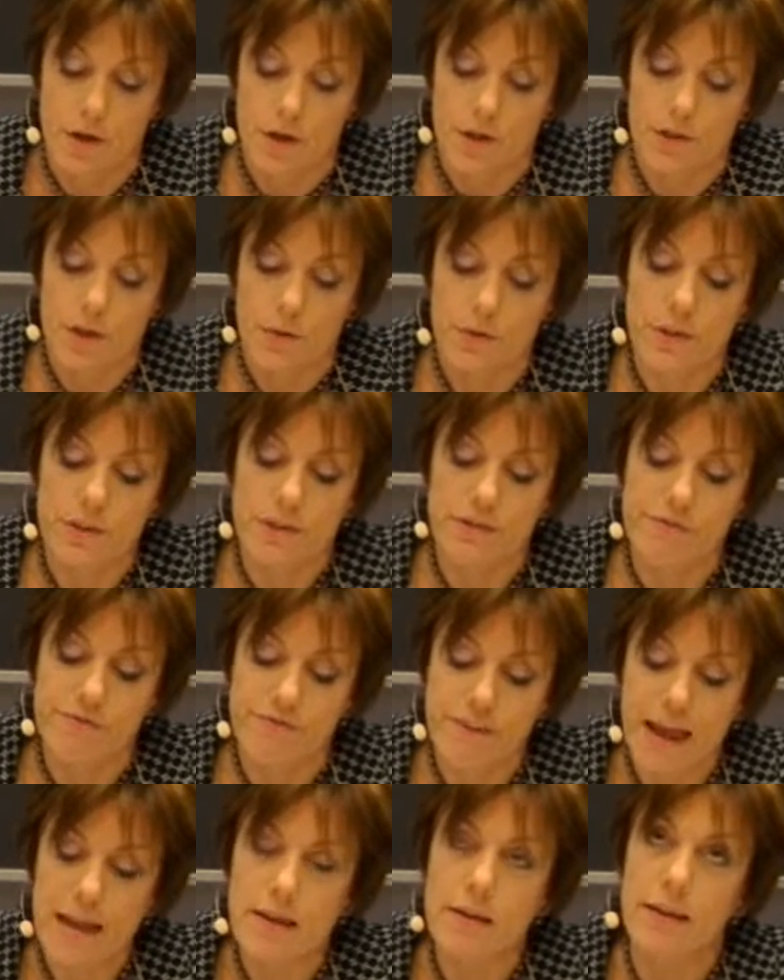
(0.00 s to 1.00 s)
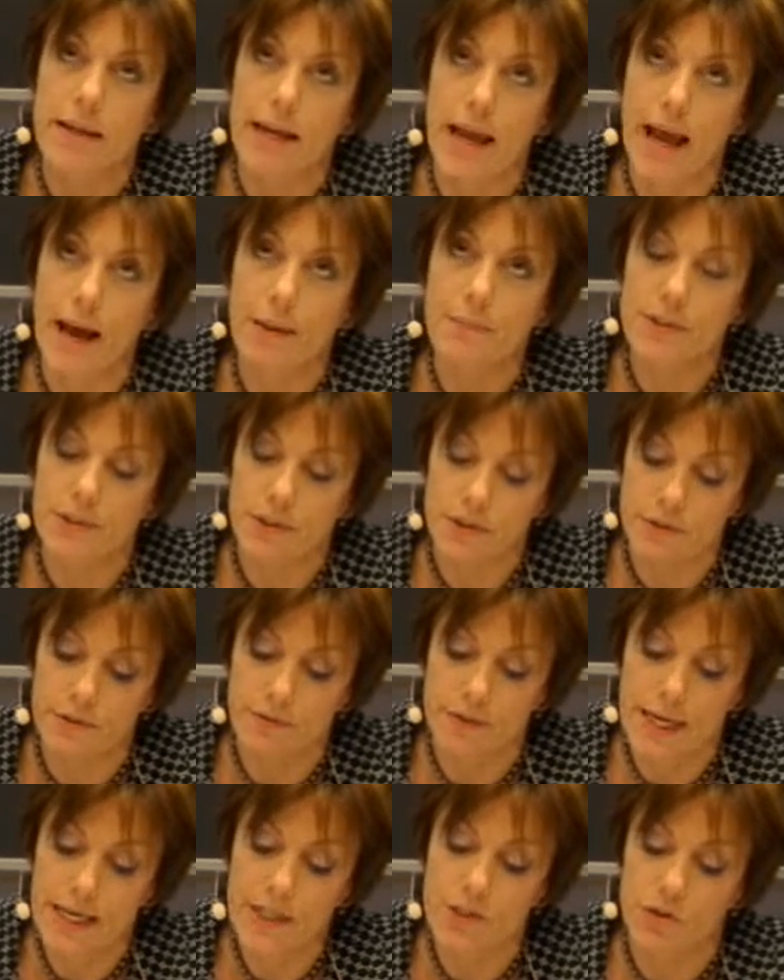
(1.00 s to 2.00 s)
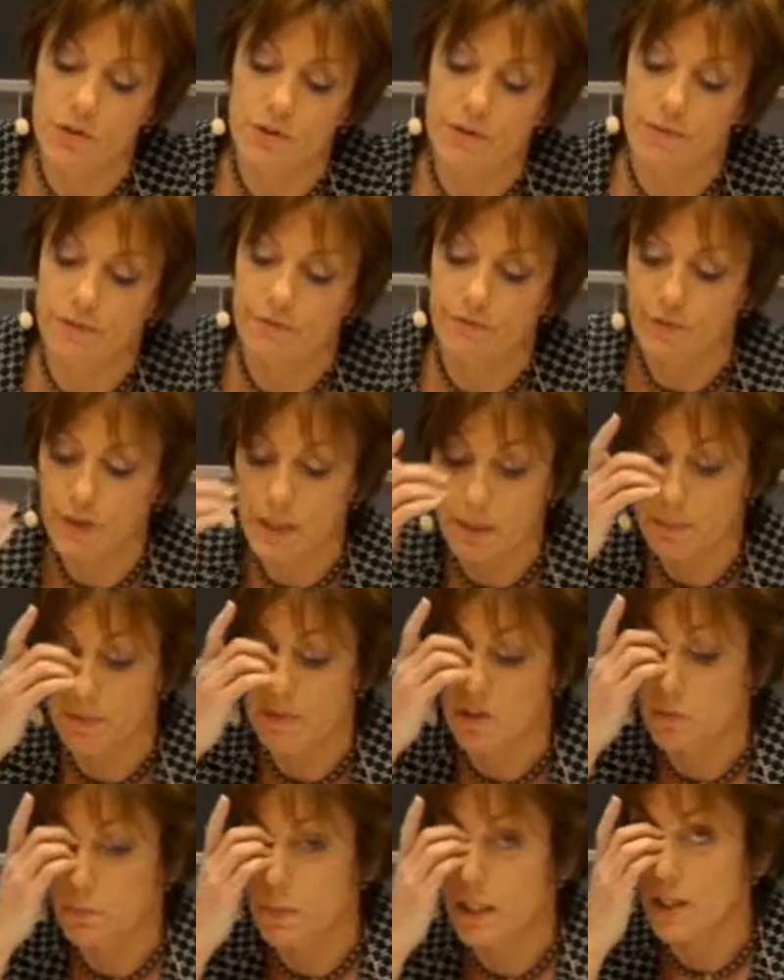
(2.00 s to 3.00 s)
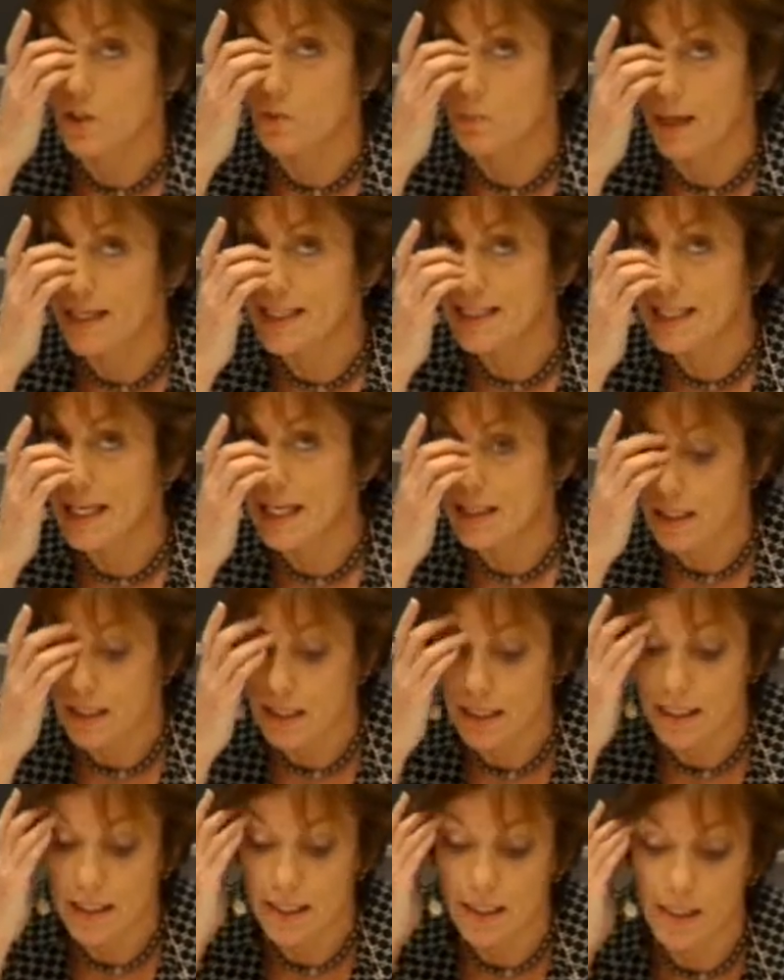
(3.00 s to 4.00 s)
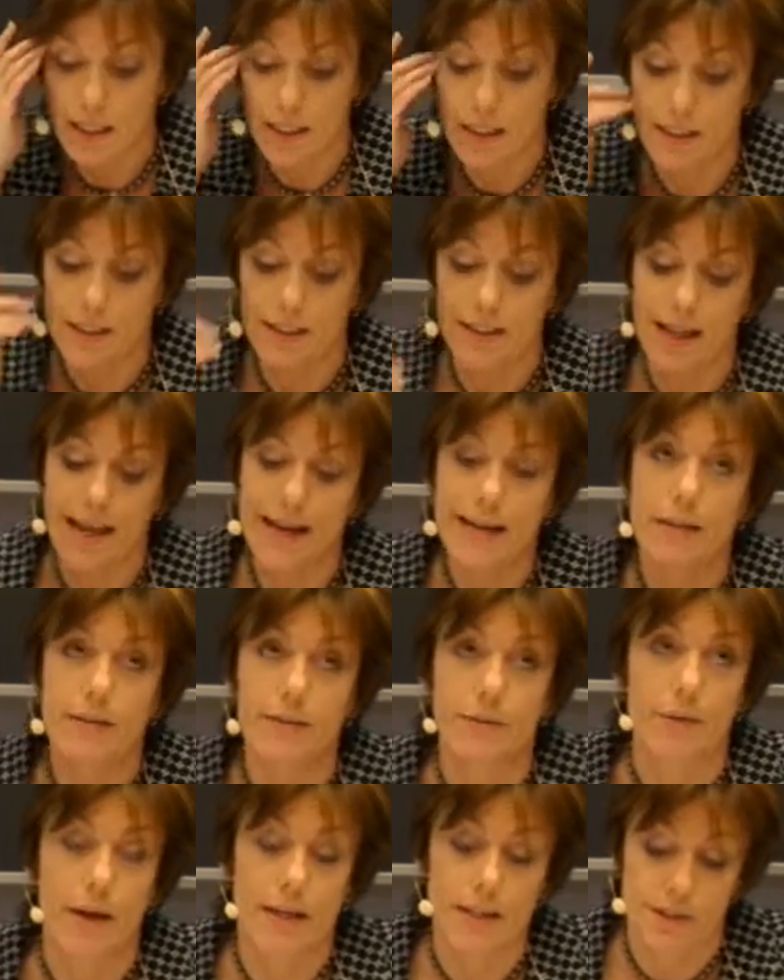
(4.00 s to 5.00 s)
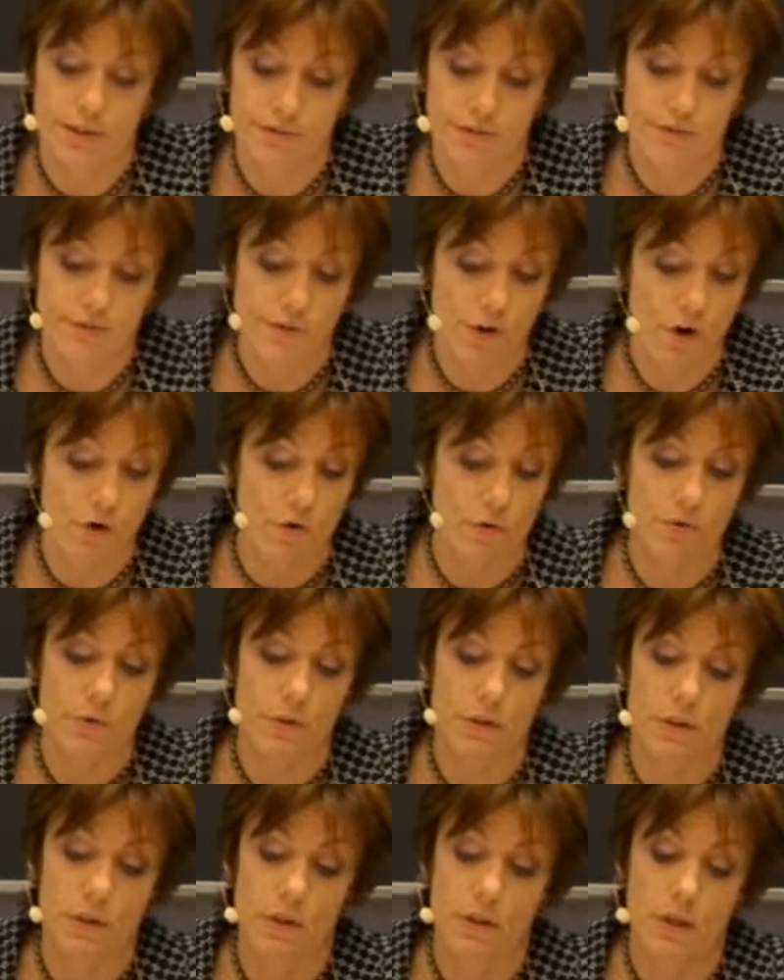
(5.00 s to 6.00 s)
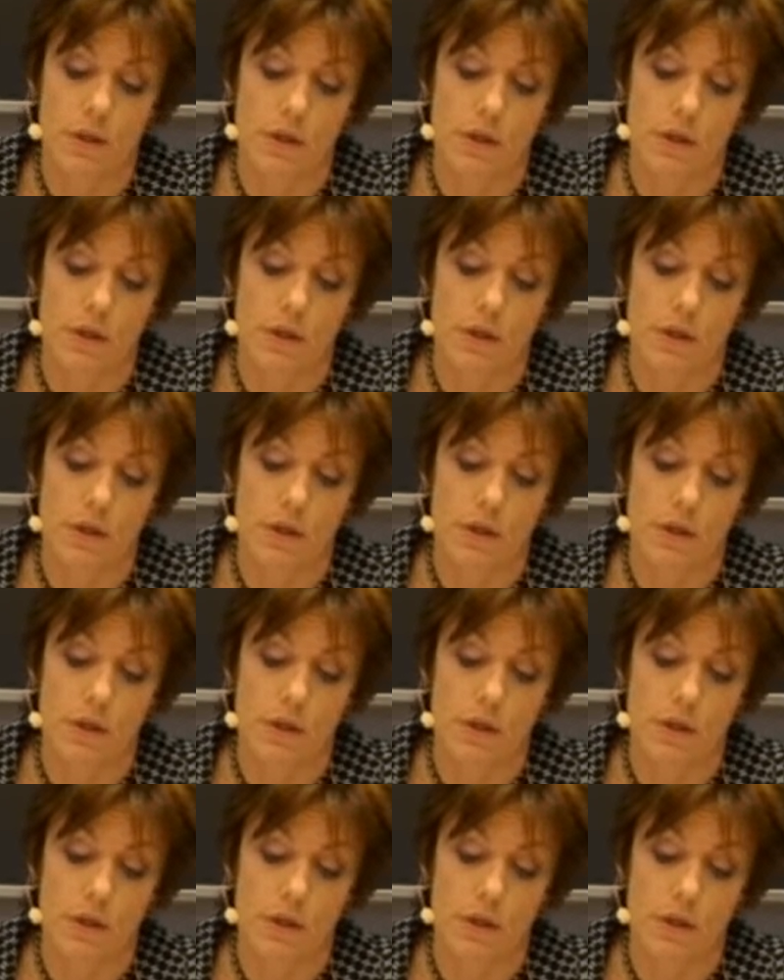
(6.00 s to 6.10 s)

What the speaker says: So to defend the absolute nature of the freedom of speech by saying that it is like the right to vote